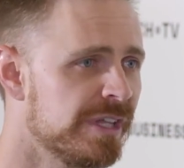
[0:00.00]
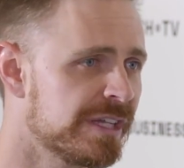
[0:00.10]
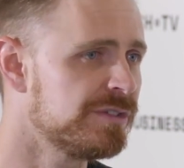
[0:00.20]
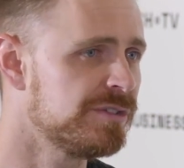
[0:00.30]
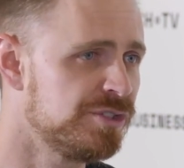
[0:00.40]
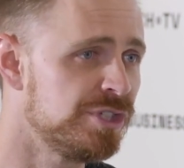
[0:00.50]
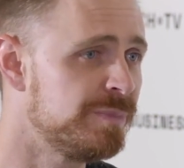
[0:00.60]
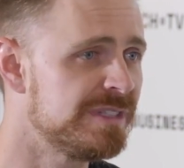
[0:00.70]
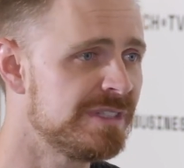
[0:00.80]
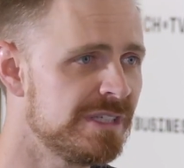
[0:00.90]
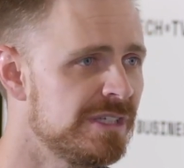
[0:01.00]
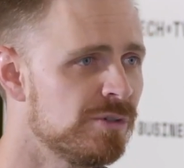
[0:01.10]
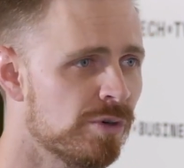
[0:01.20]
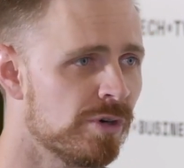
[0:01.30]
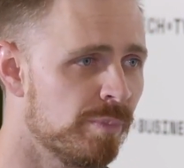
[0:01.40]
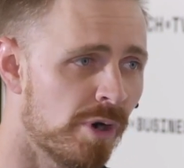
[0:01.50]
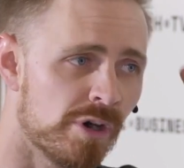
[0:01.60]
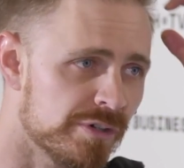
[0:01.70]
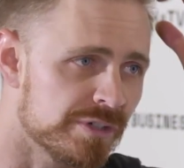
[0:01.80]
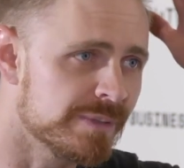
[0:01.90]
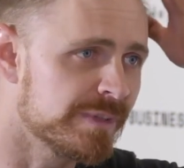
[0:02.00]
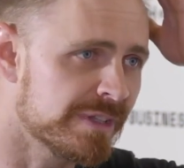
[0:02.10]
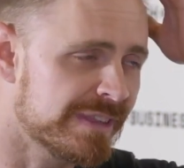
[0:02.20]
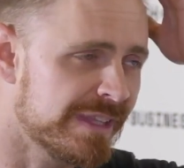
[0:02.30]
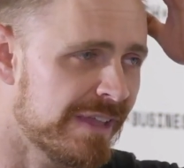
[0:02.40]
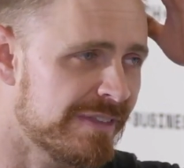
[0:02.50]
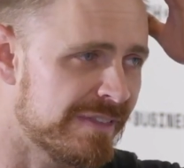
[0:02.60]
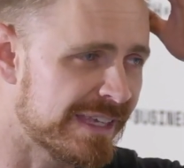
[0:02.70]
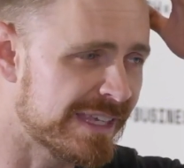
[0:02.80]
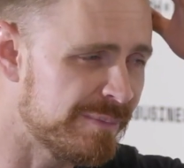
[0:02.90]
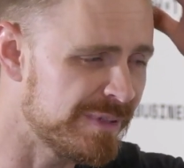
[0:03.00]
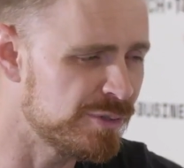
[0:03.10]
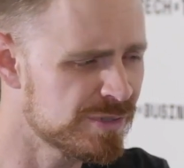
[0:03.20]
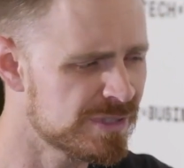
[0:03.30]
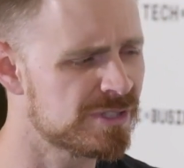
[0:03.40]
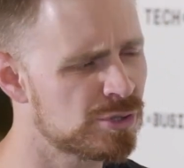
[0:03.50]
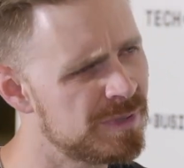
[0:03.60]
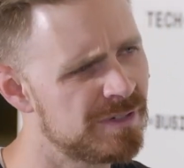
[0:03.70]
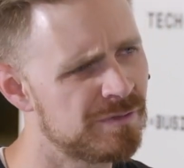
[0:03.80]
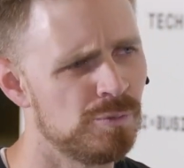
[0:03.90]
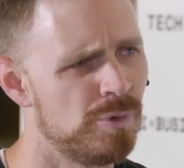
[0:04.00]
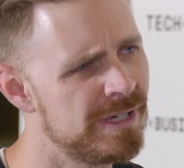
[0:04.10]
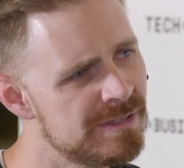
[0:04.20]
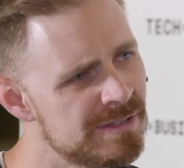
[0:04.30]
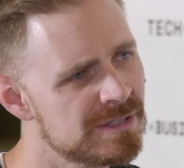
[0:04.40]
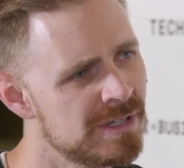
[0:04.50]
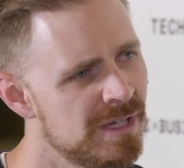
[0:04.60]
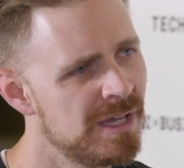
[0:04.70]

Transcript: like GPT or Bard or something like that, that they can be used in so many different ways